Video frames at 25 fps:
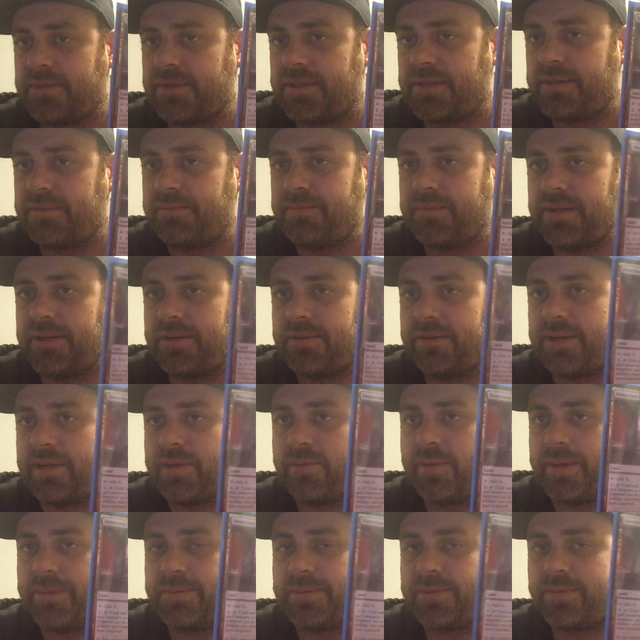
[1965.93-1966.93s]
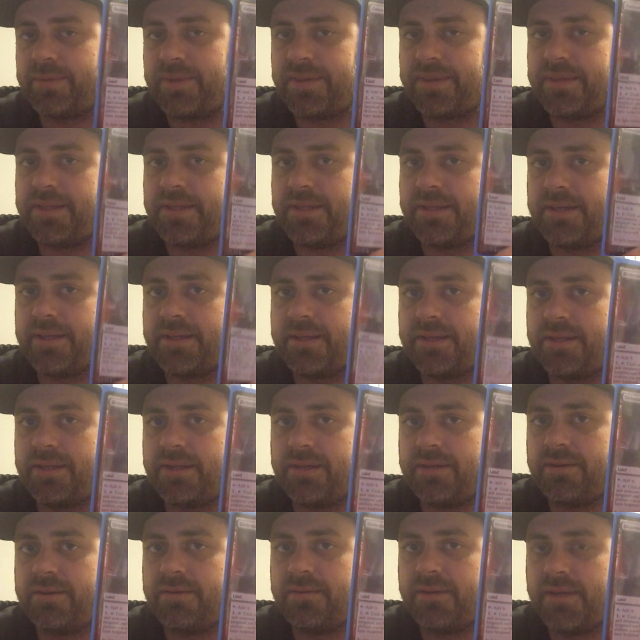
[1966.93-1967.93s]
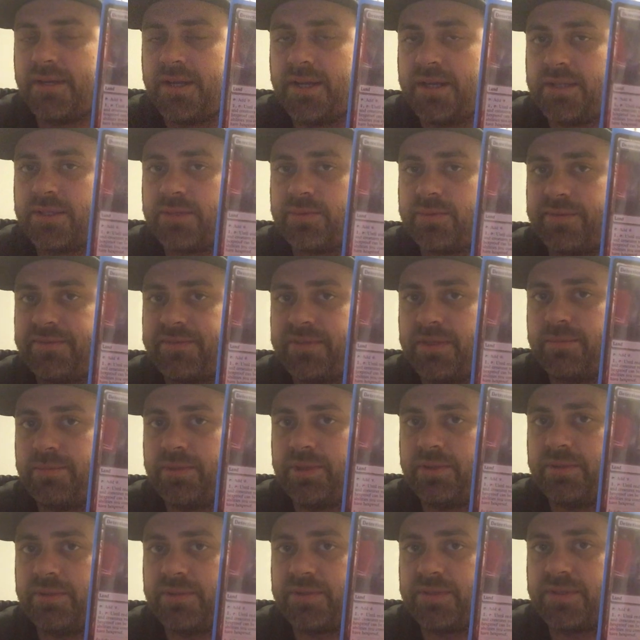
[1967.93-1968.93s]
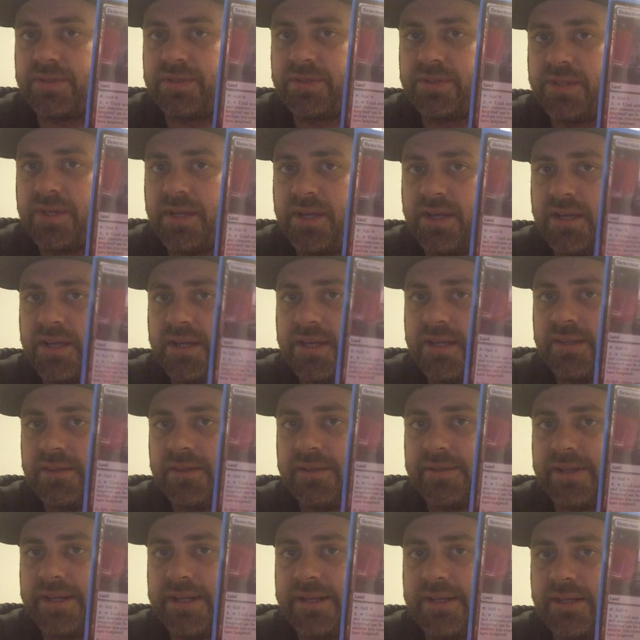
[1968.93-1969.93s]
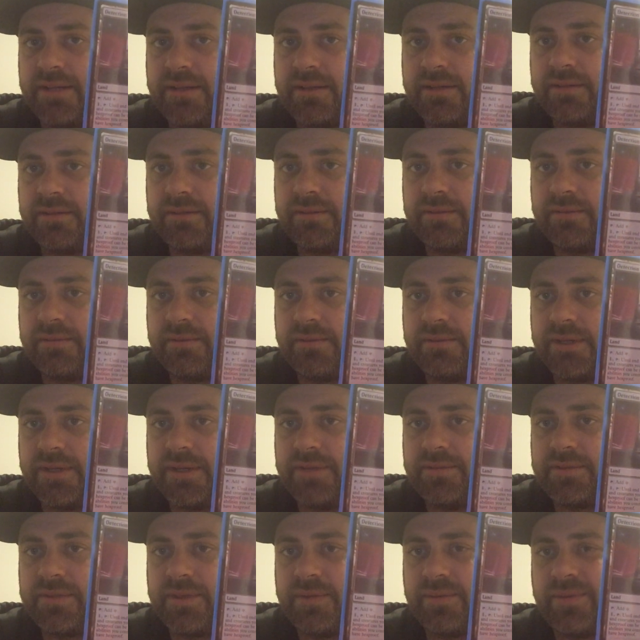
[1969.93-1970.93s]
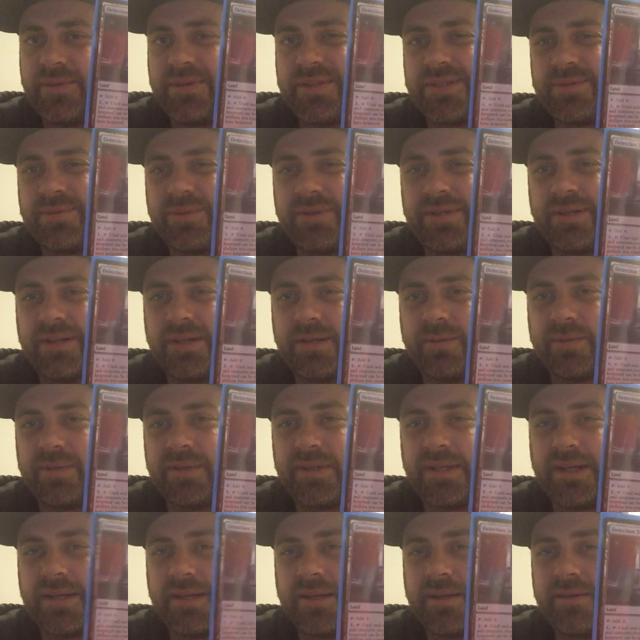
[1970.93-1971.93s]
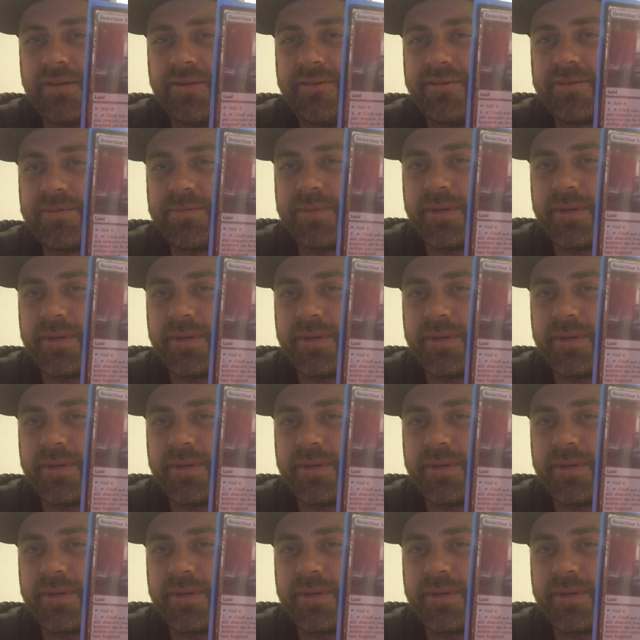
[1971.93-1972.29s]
were, equipped with the, Swifty Boots and the Lightning Greaves. Well, this wouldn't help with Lightning Greaves,